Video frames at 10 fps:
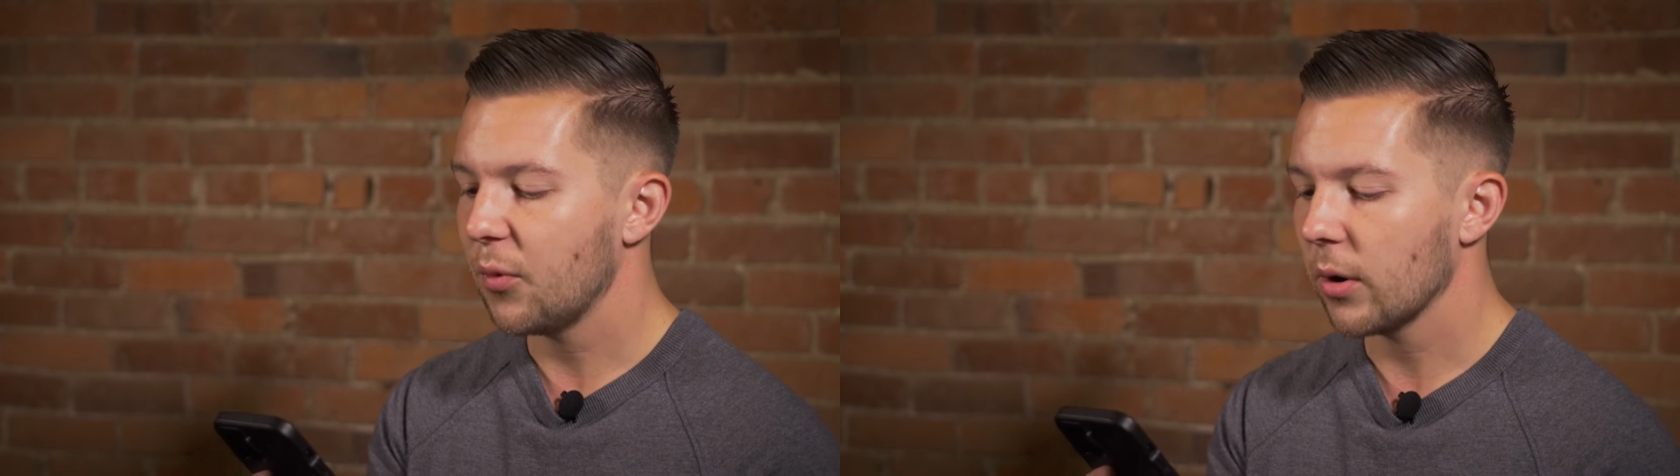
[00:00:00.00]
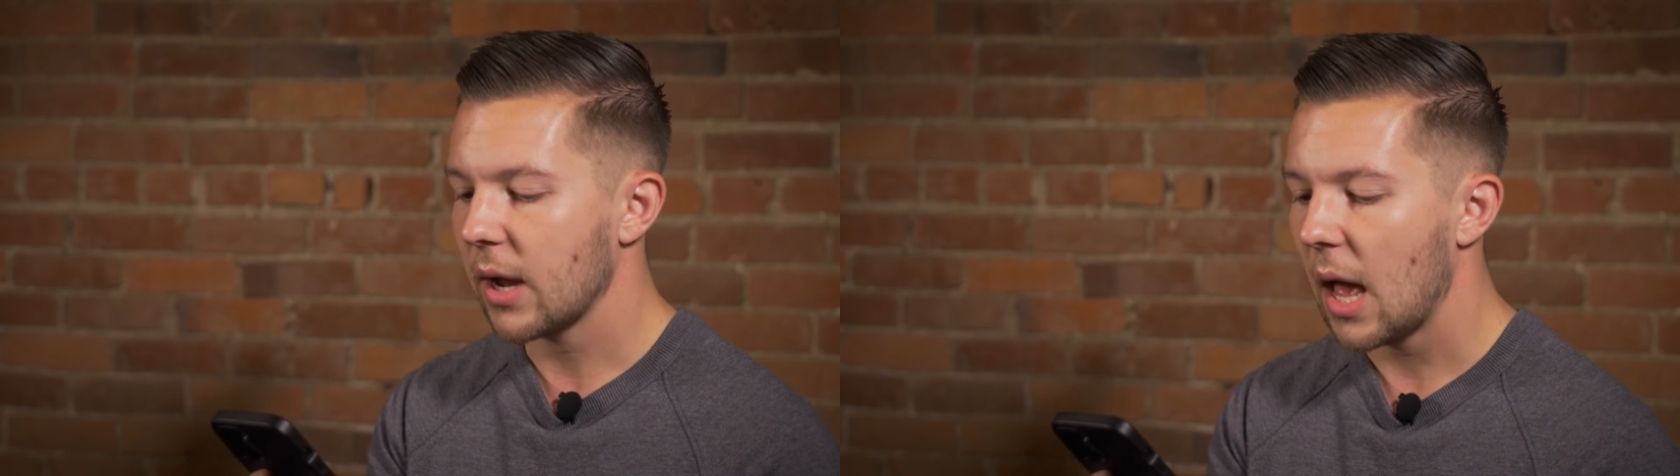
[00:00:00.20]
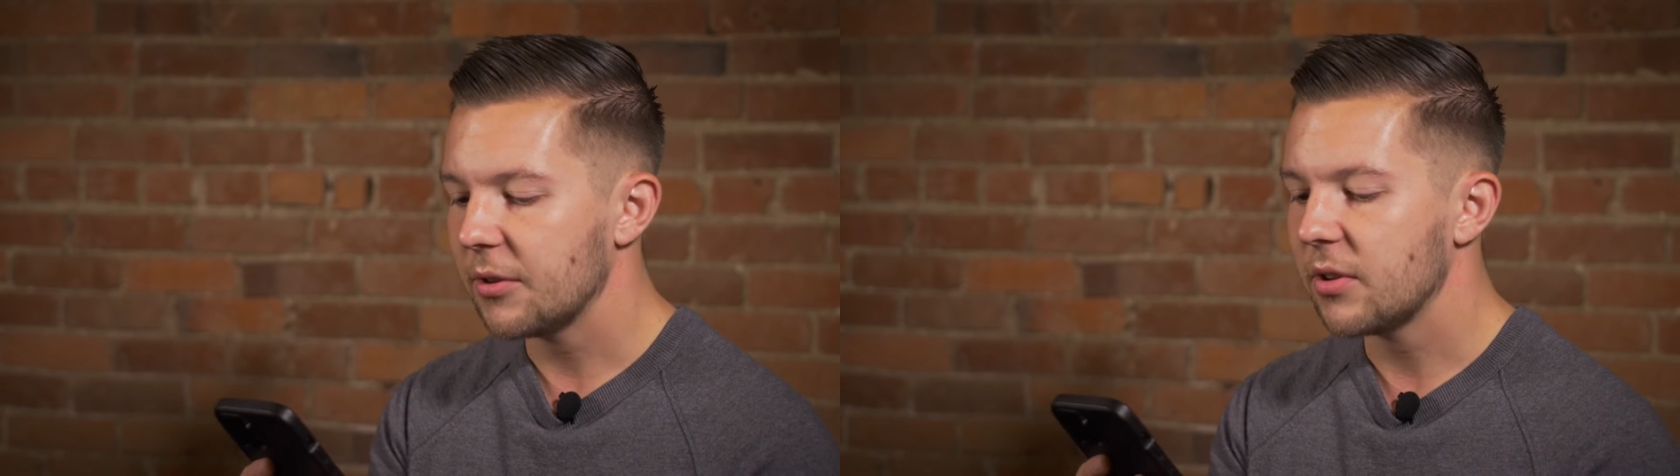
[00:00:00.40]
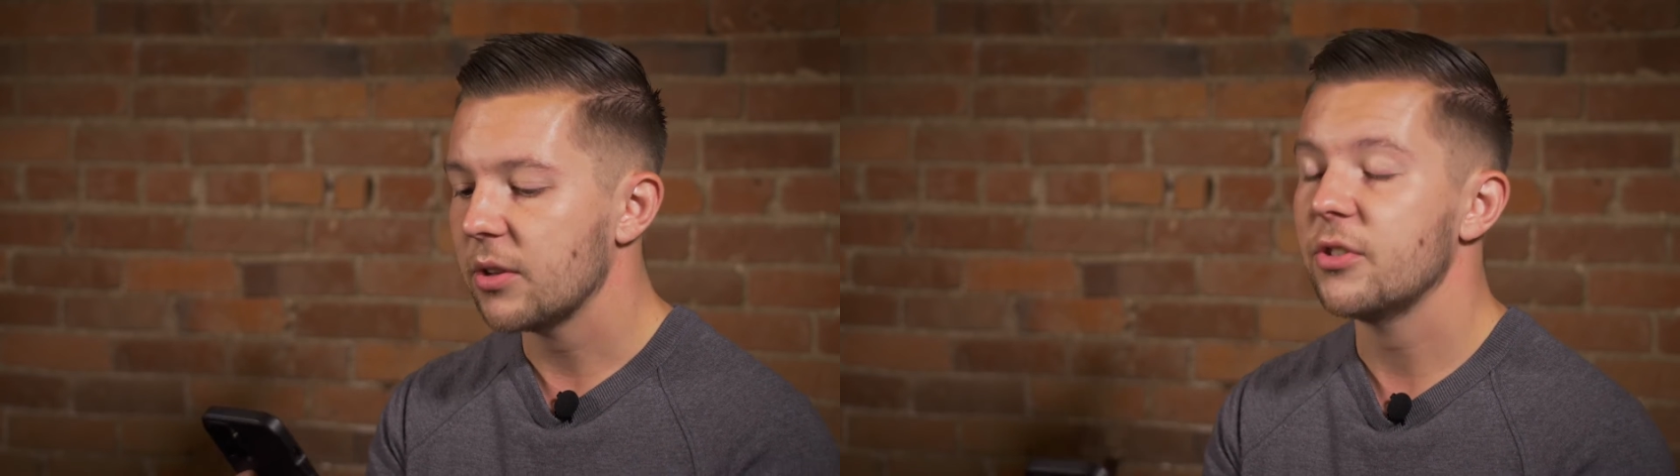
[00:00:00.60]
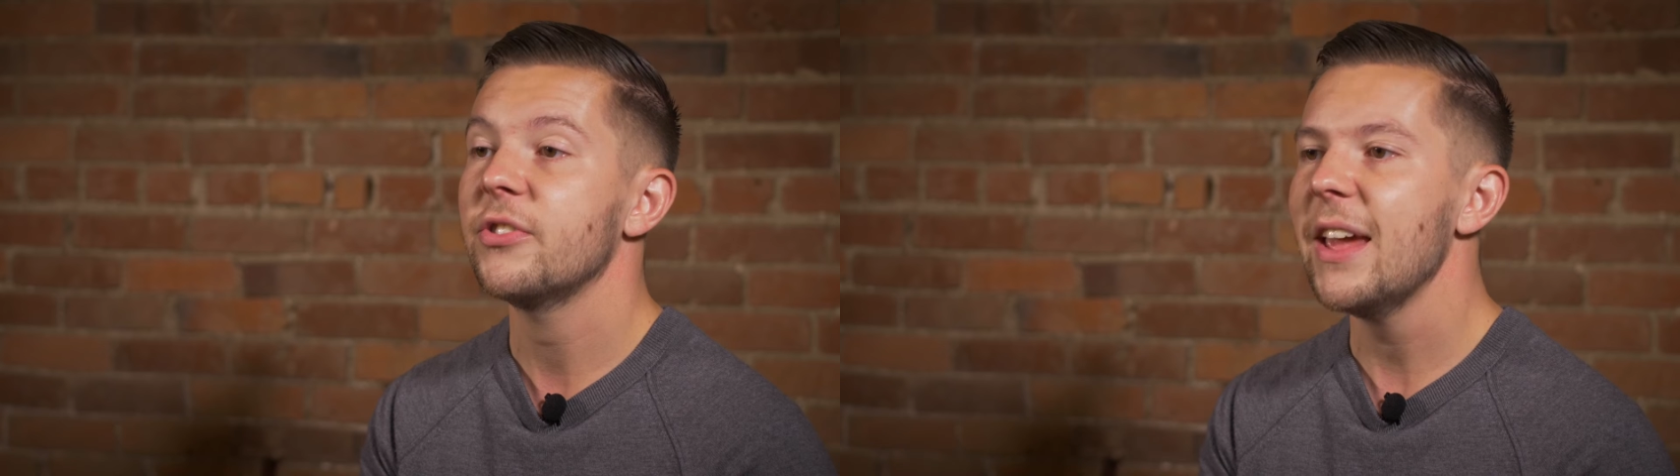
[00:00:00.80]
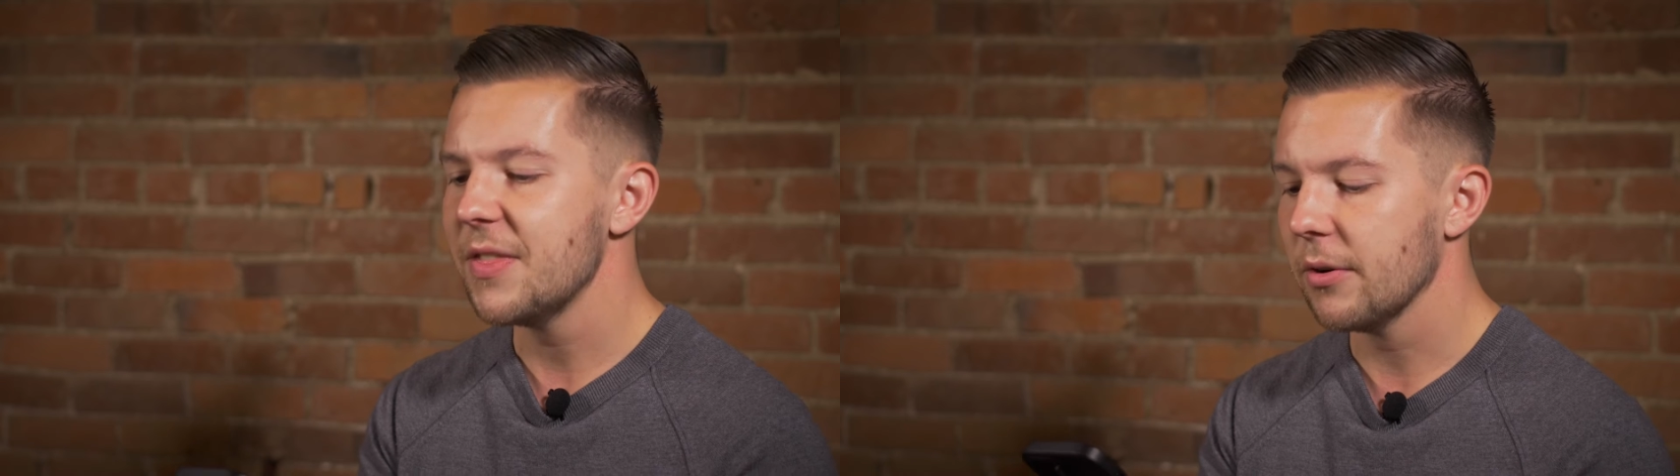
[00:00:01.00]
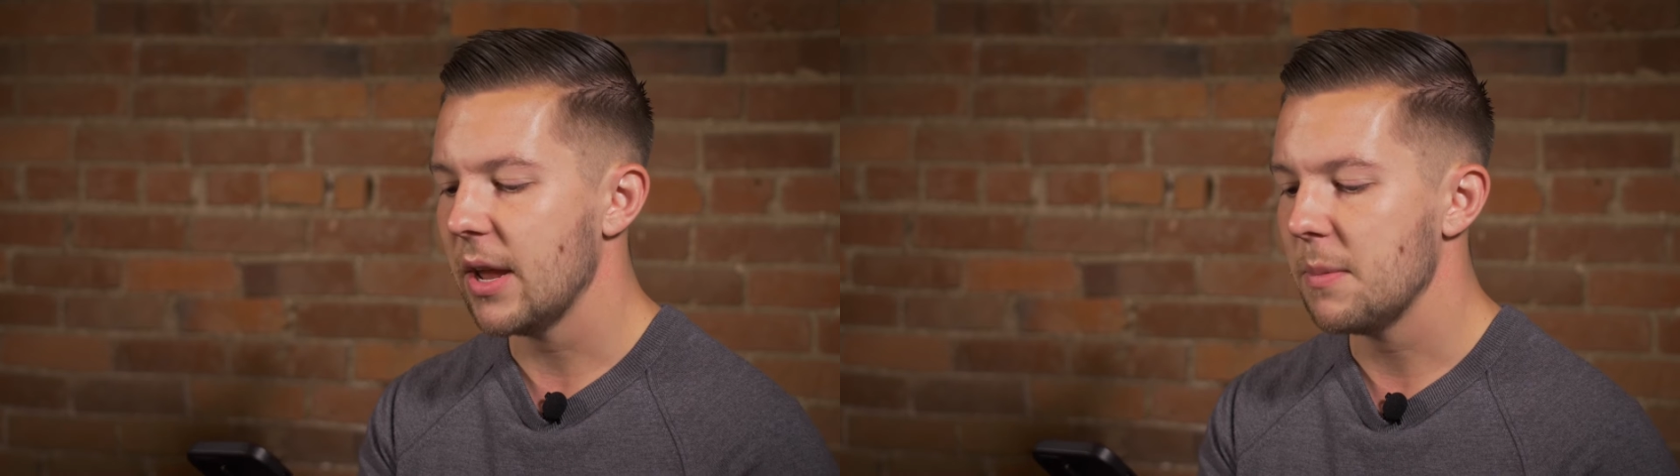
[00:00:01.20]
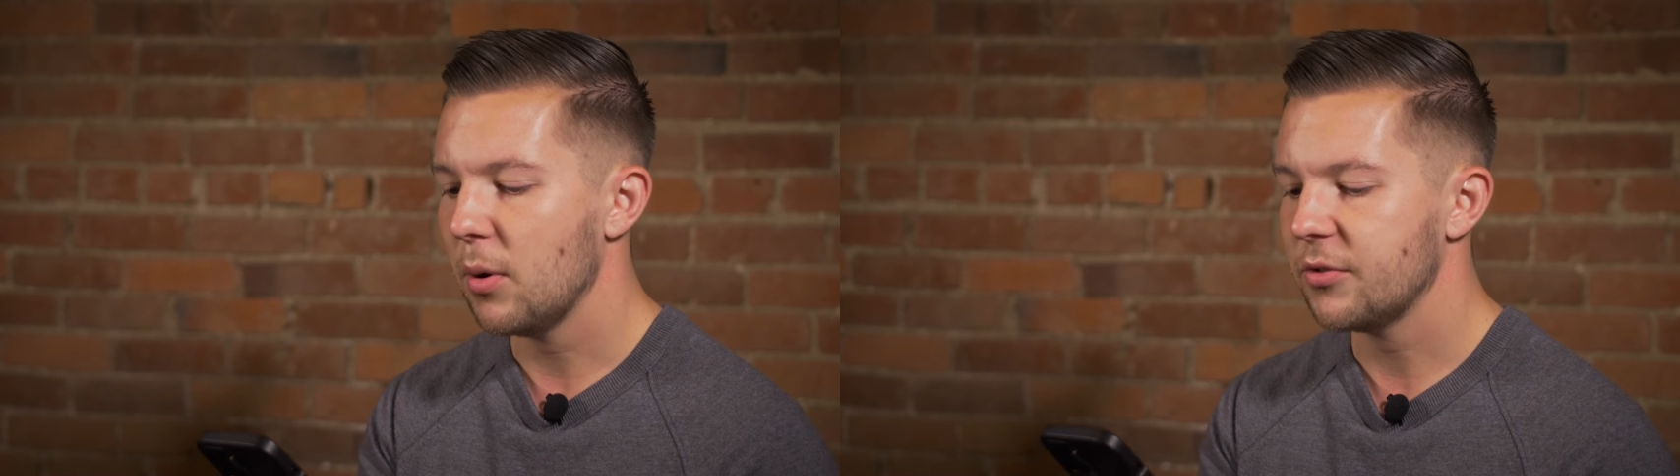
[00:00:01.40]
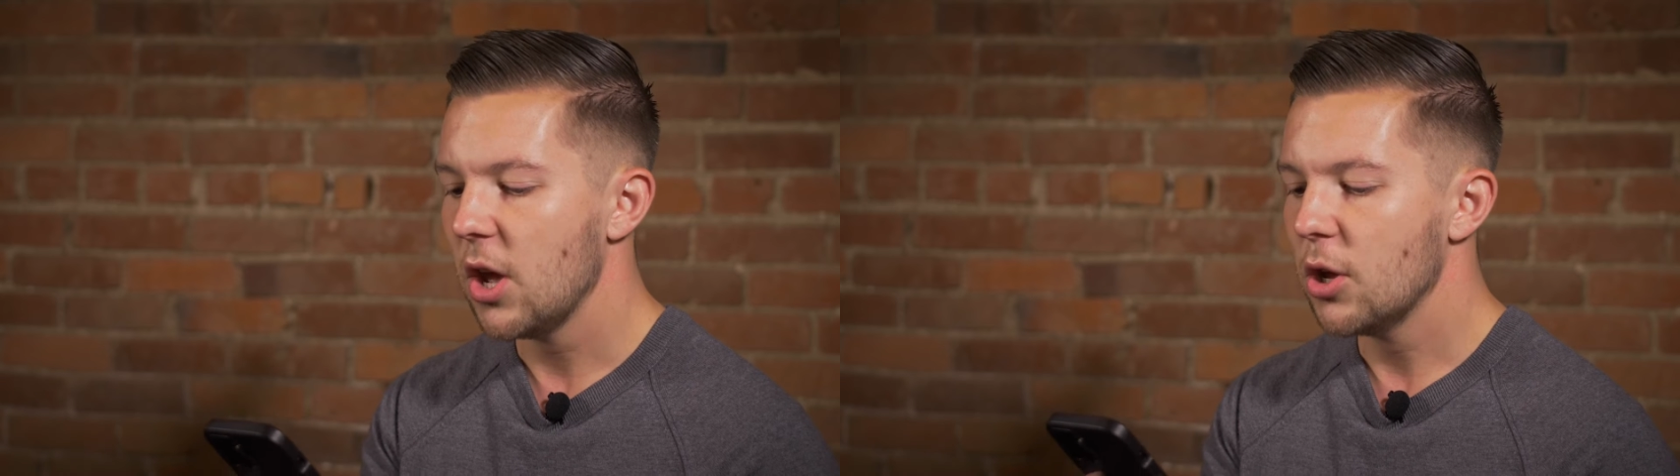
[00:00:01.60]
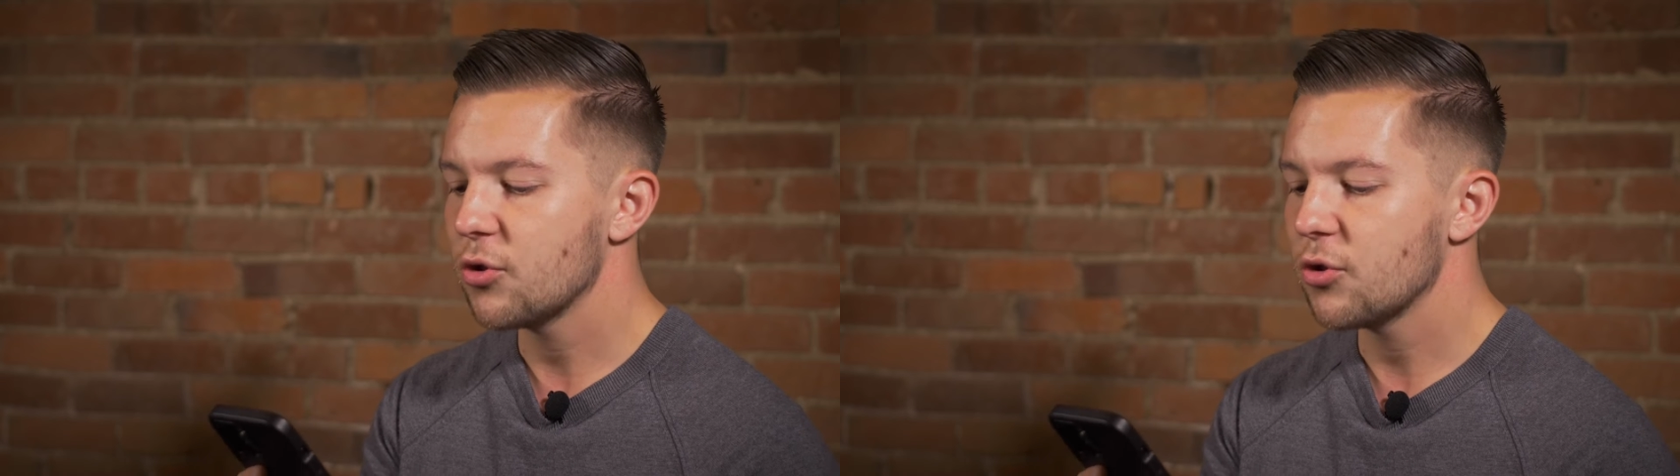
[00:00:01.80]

for CASA to take their input